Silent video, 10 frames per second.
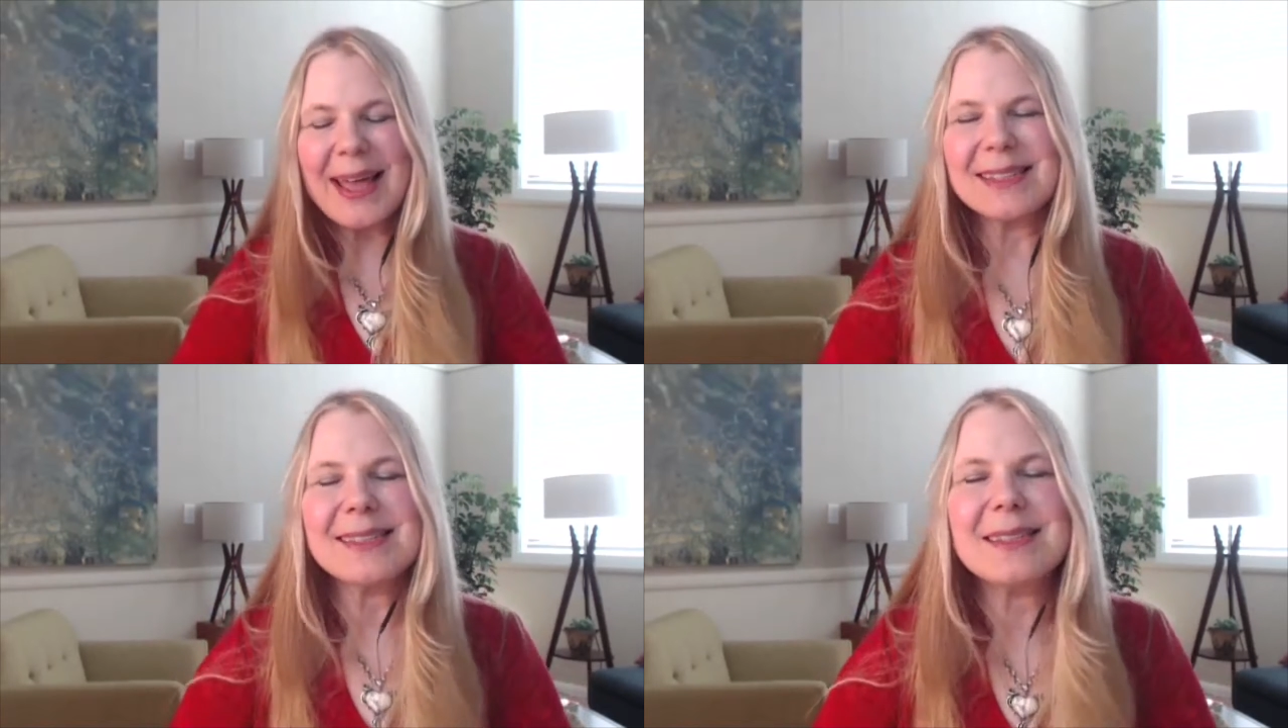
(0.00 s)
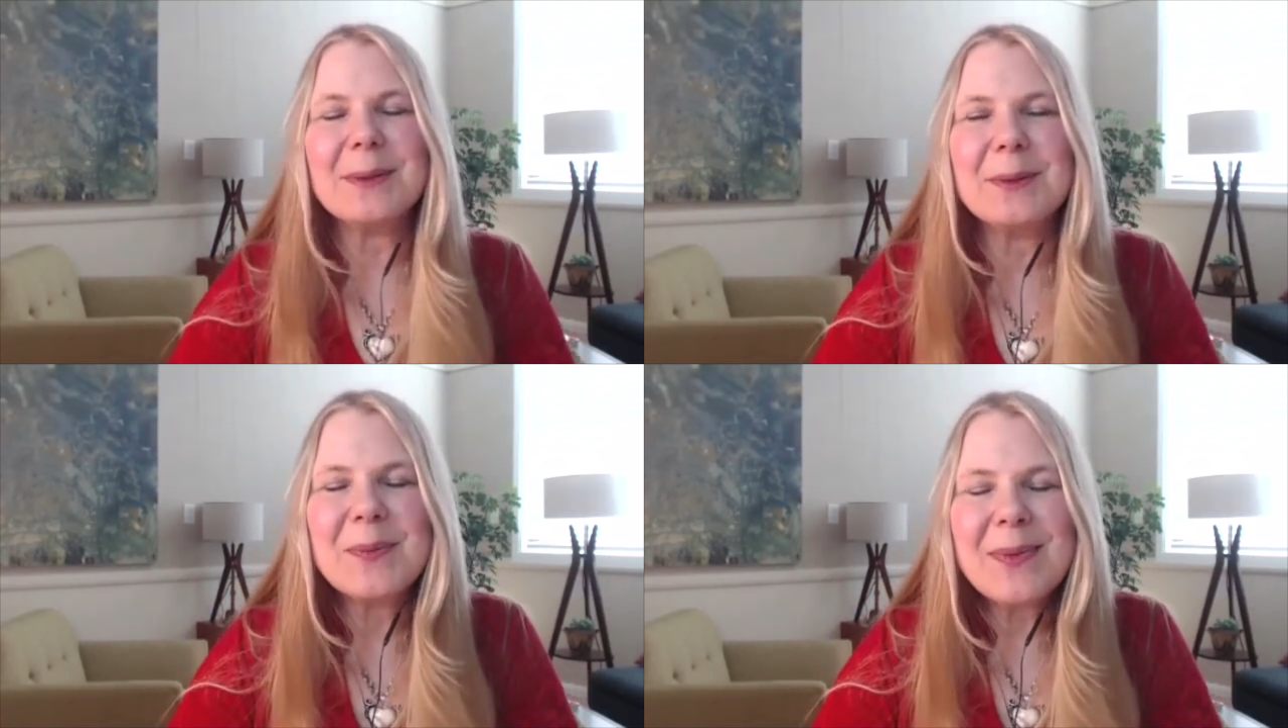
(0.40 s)
And
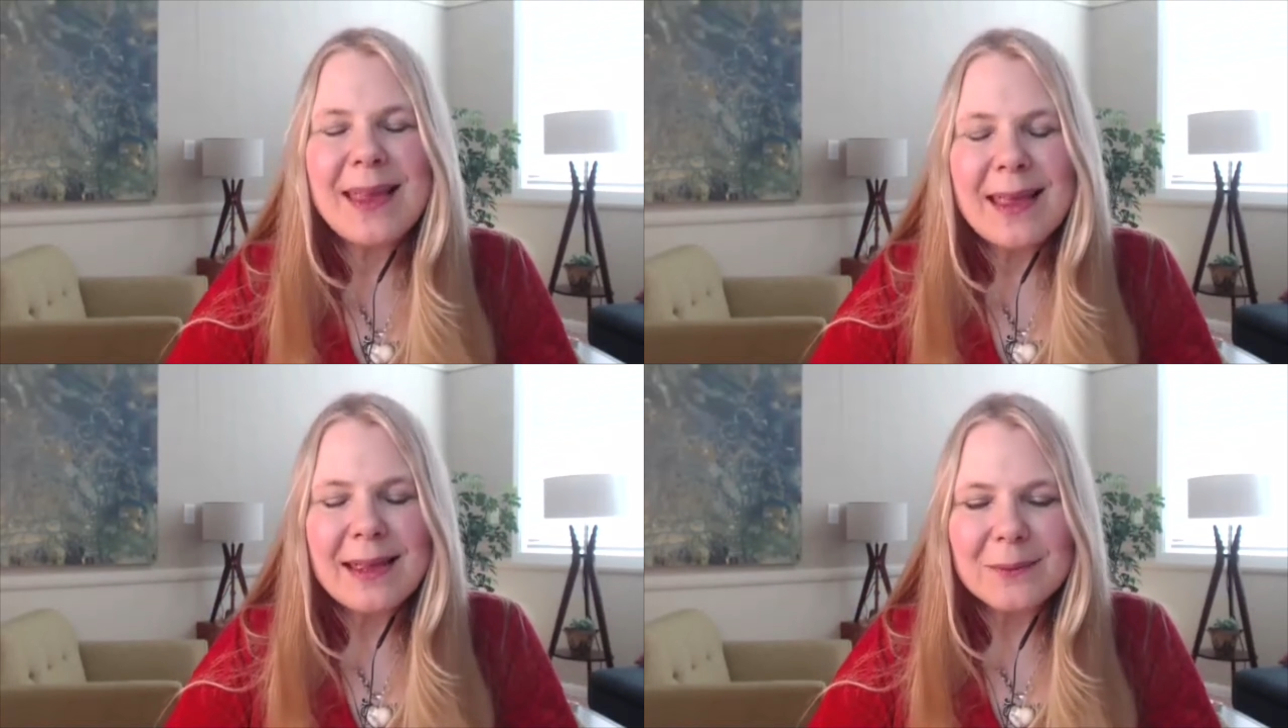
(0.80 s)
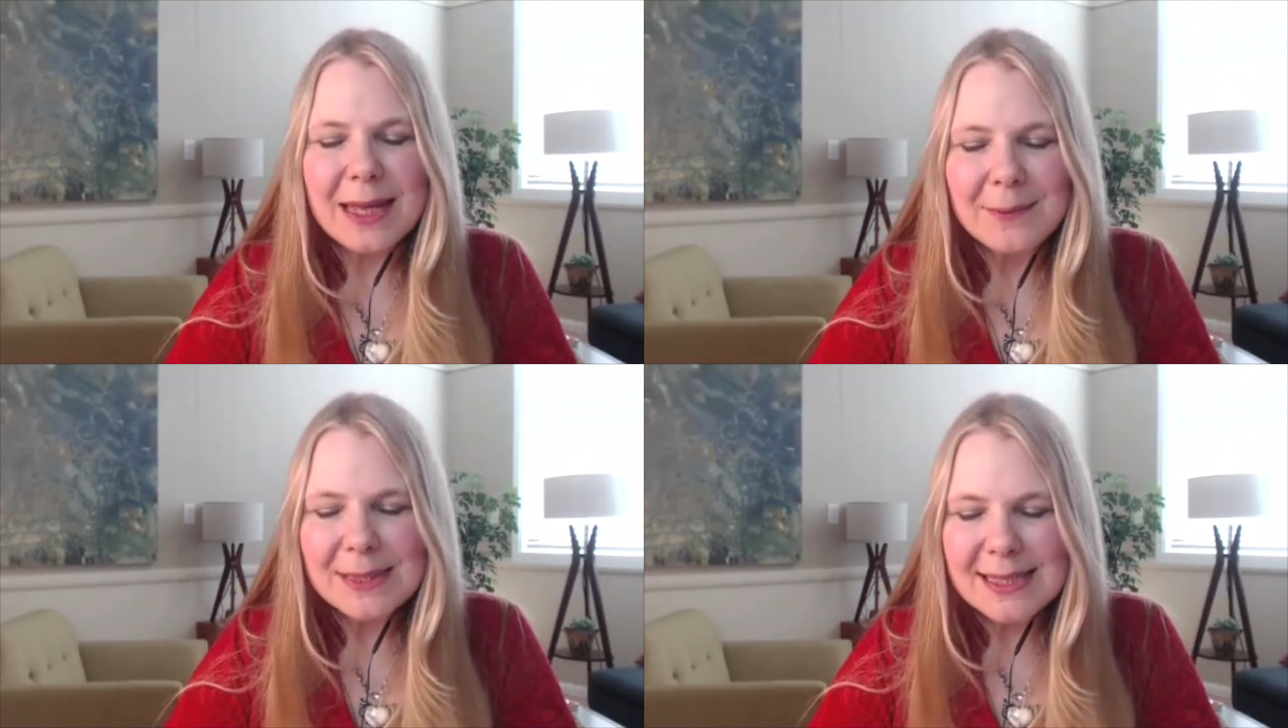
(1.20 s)
so when
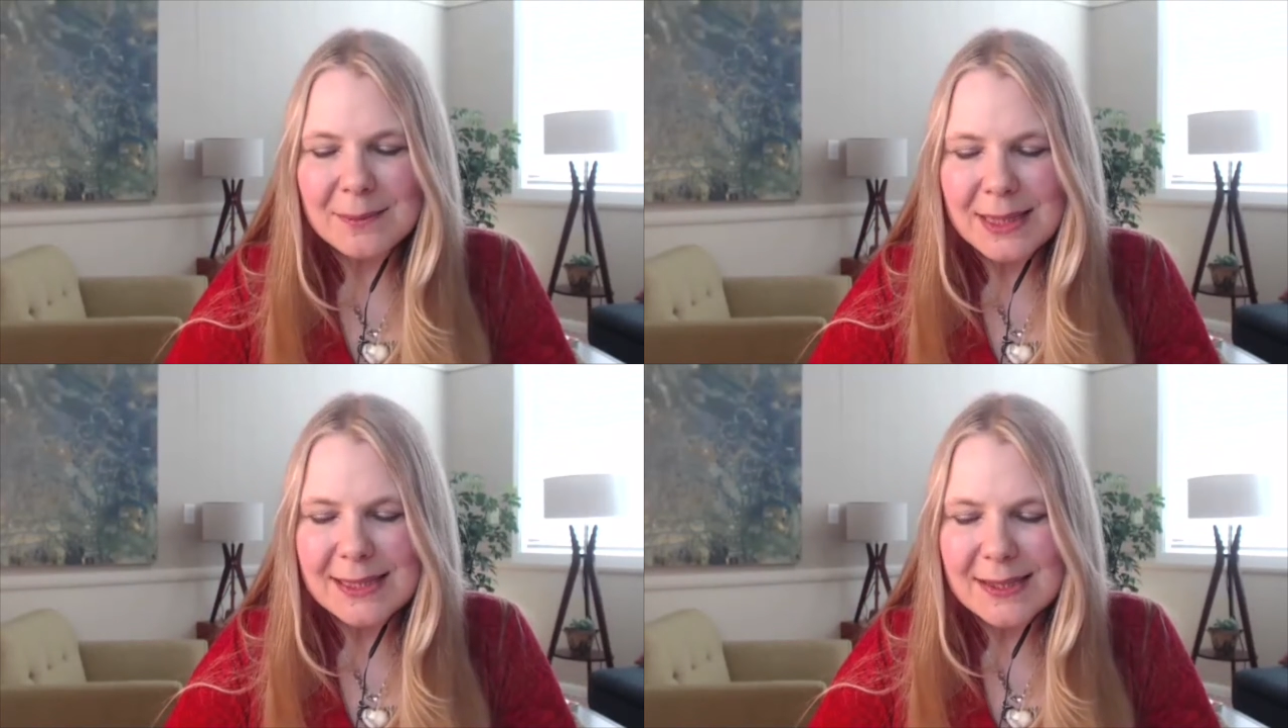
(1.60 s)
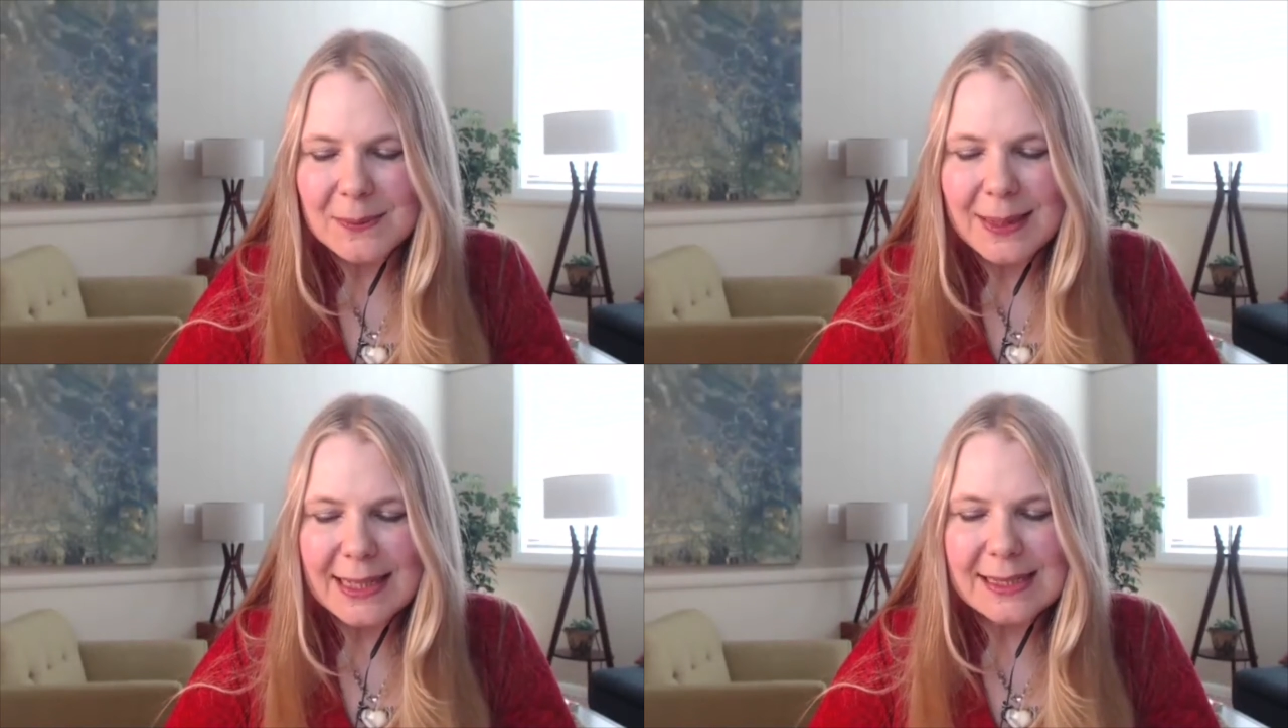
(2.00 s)
I was in my
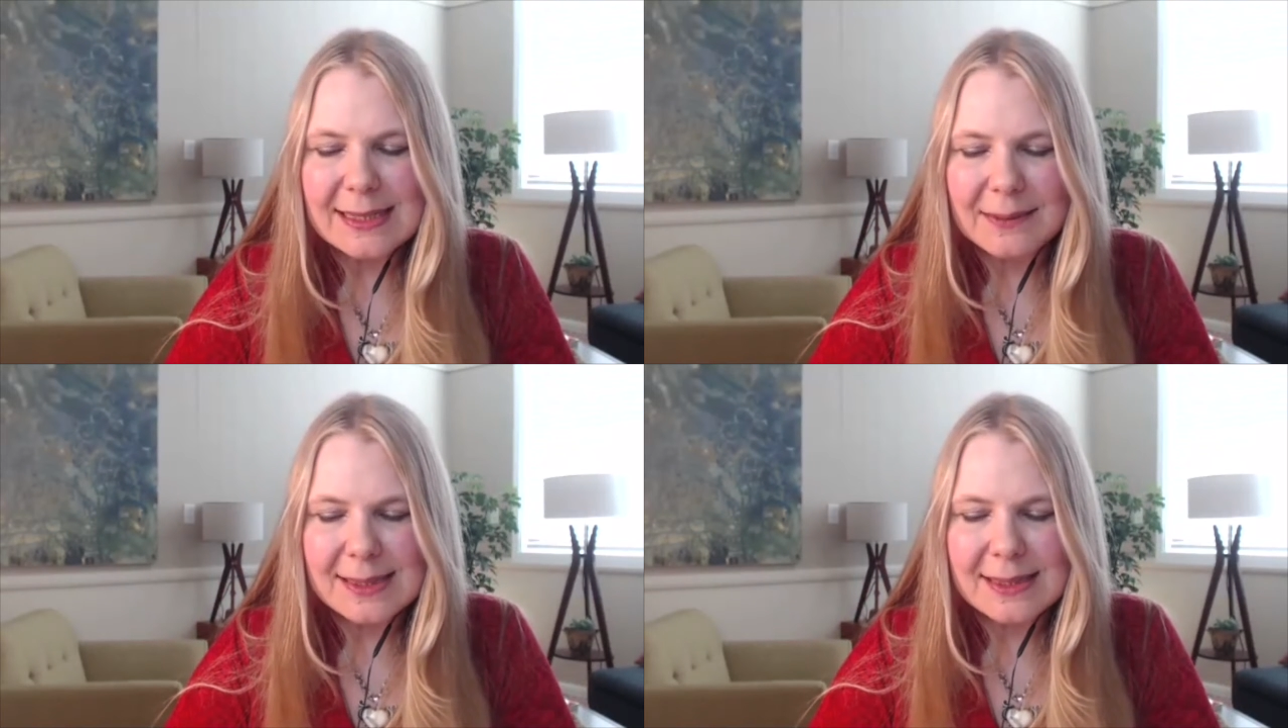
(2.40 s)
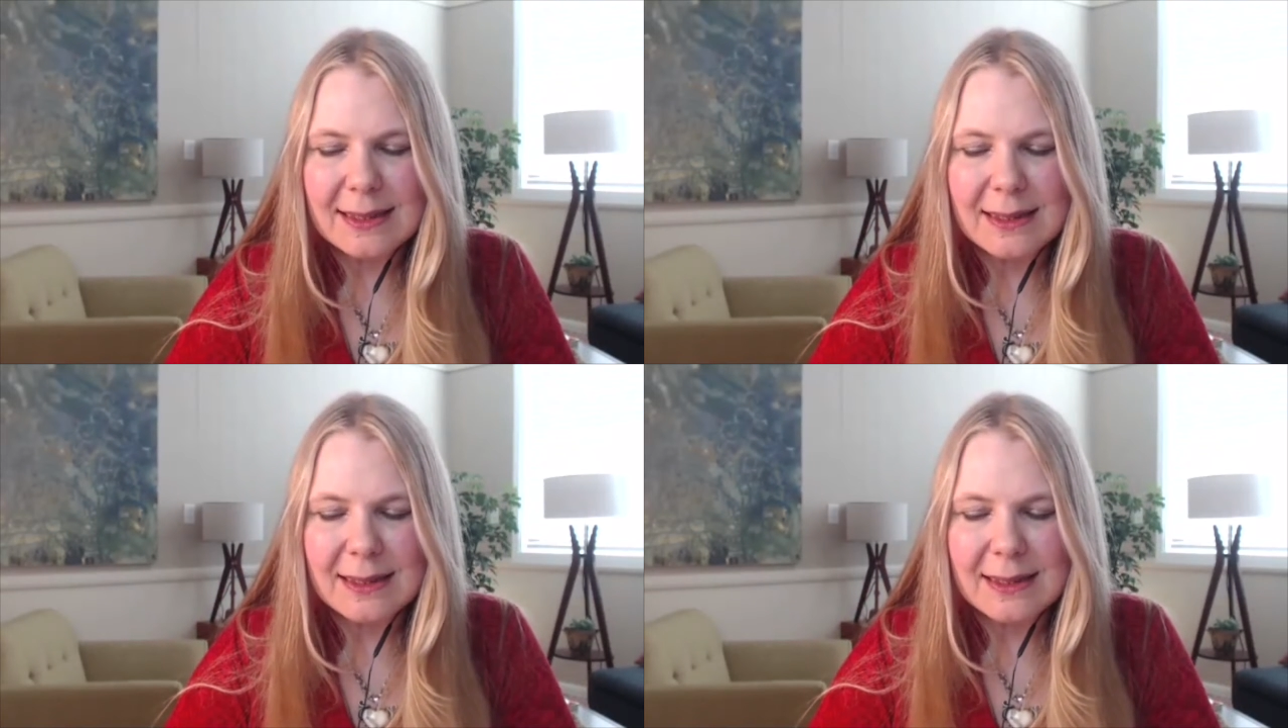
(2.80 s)
20s, I was